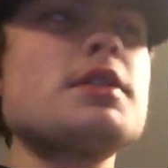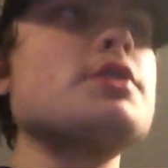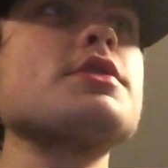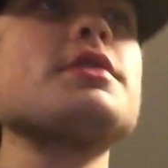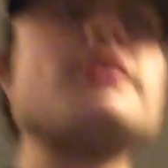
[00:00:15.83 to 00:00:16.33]

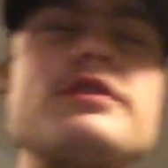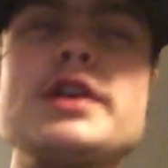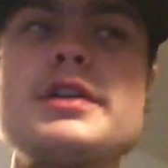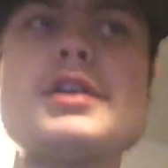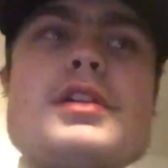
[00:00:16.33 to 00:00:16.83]
just know if
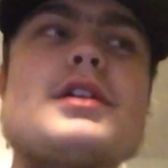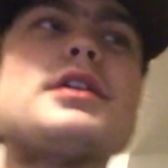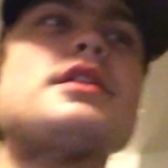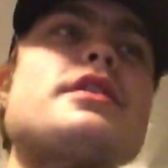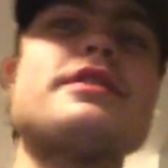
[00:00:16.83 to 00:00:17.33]
I
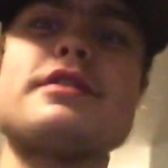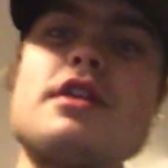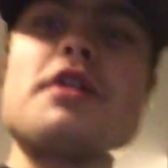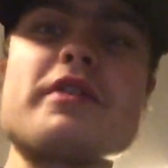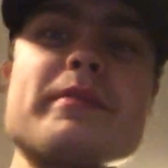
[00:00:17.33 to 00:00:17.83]
all, there
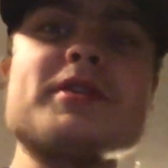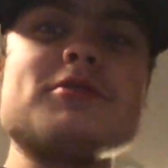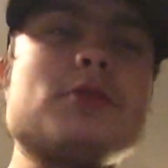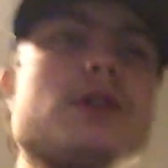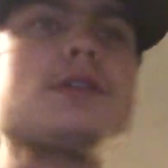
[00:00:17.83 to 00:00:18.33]
are gonna be
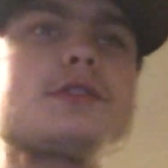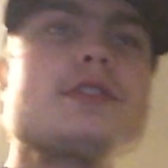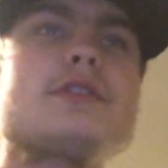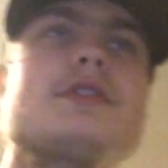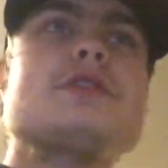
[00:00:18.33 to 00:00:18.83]
spoilers
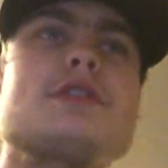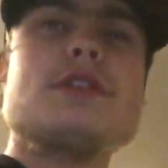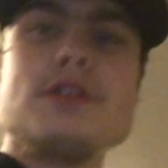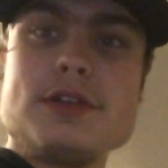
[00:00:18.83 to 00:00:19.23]
in this